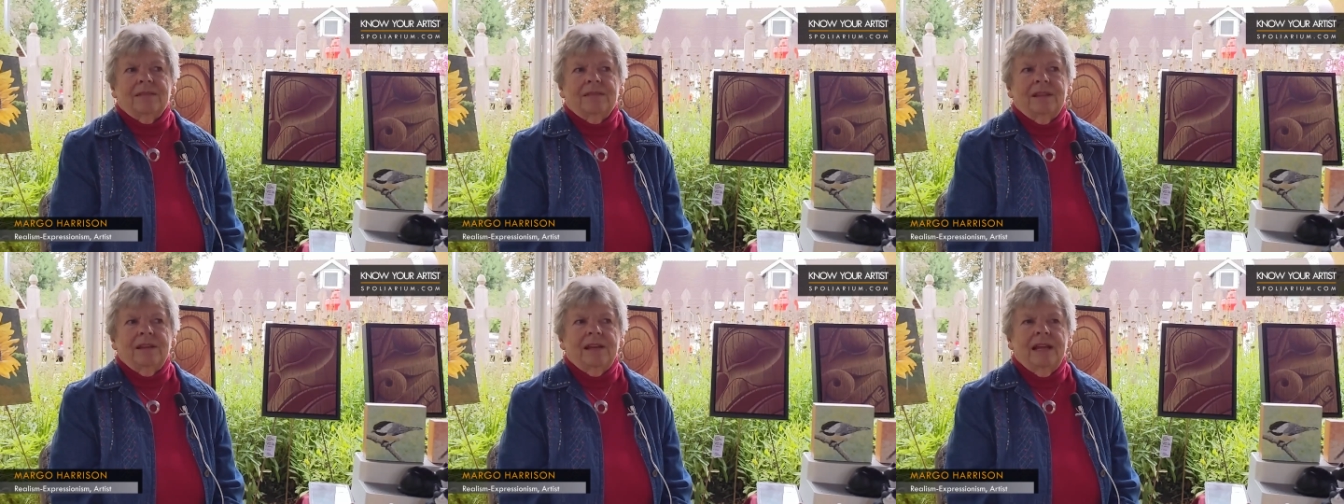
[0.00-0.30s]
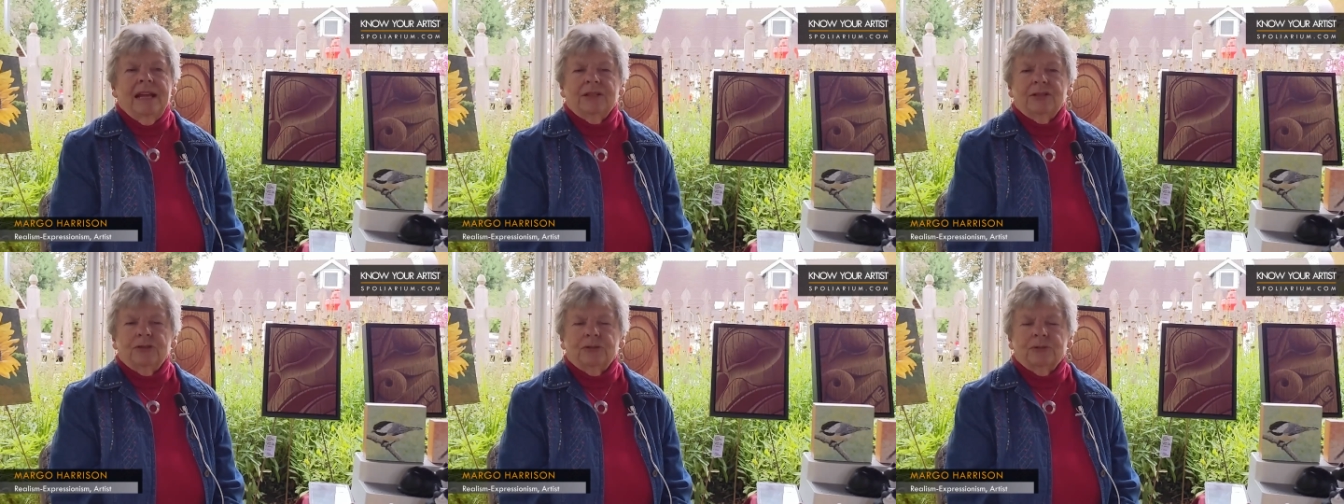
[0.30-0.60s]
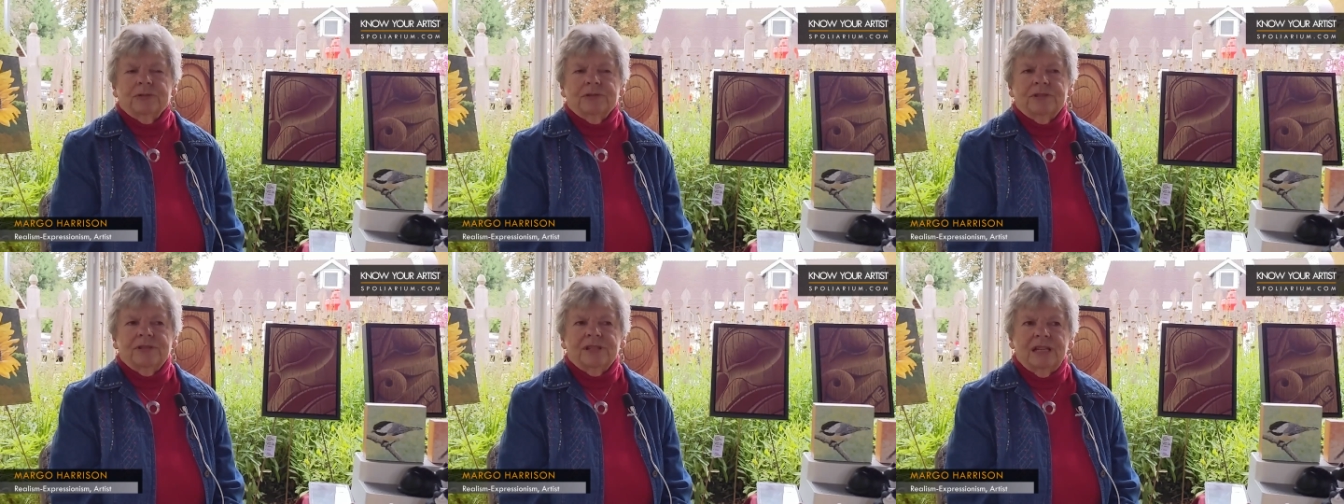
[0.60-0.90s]
The
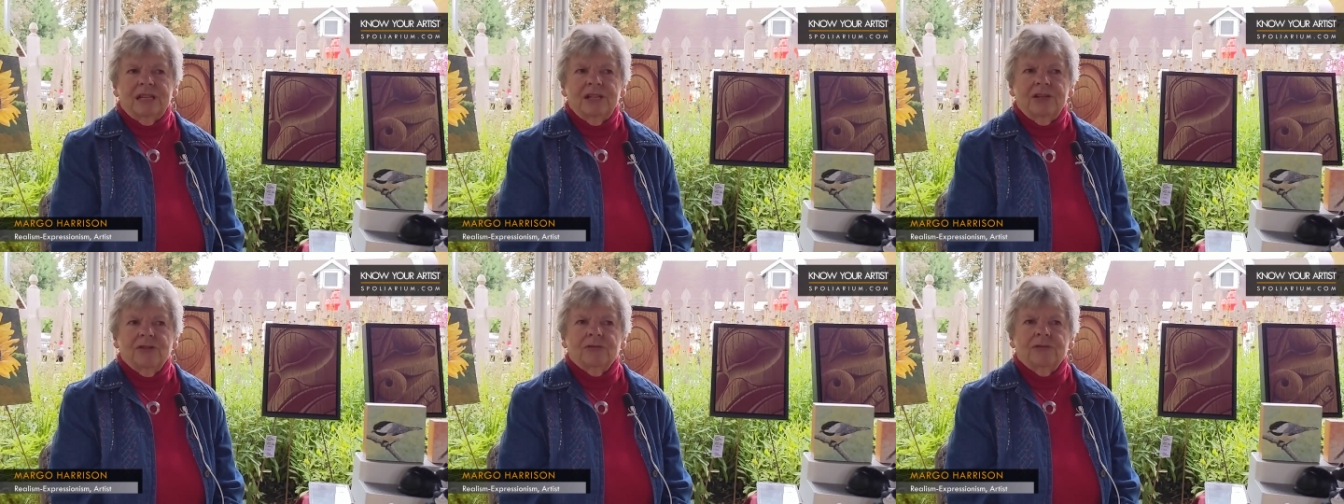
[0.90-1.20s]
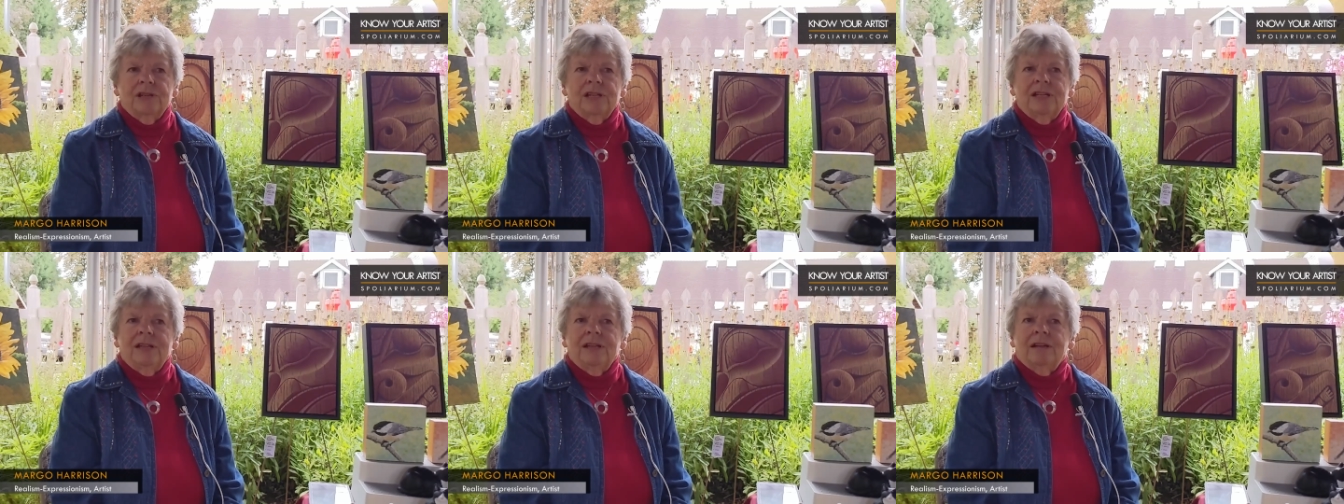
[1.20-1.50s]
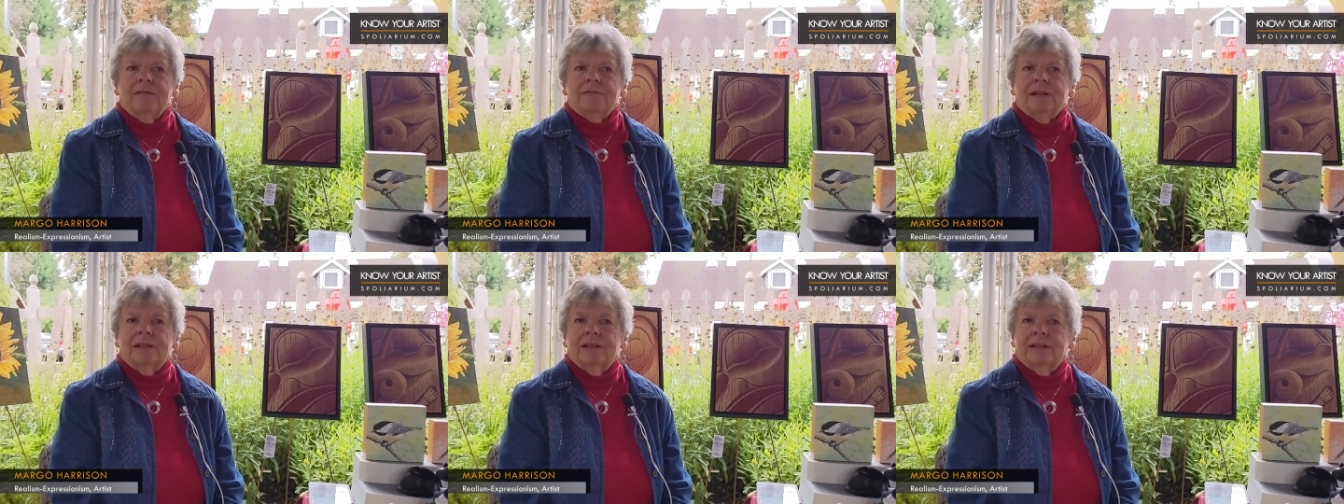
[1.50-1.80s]
natural scenery
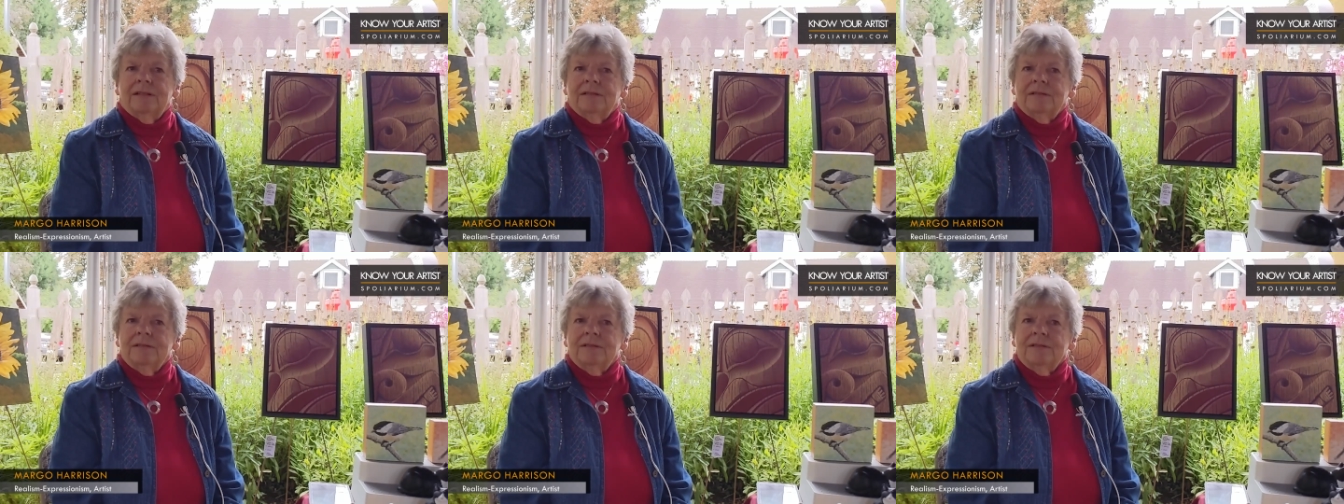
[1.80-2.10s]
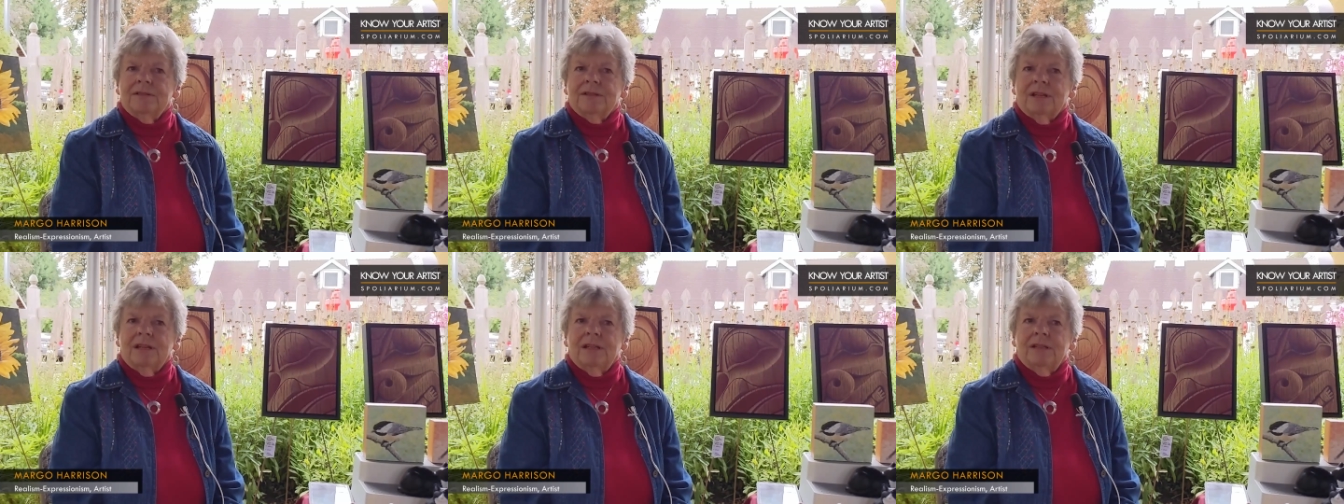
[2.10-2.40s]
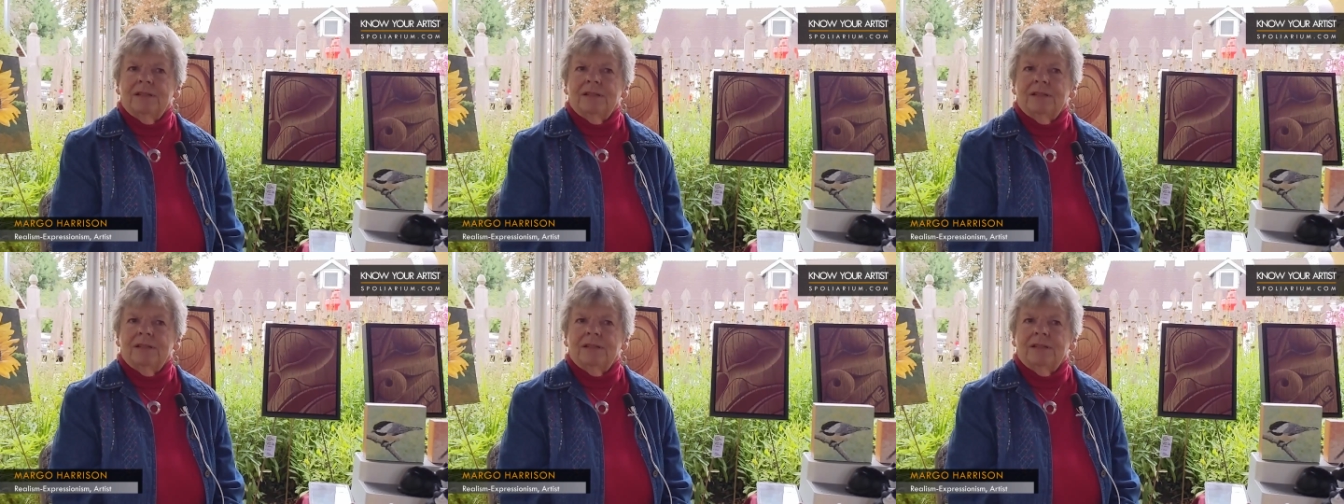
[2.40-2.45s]
around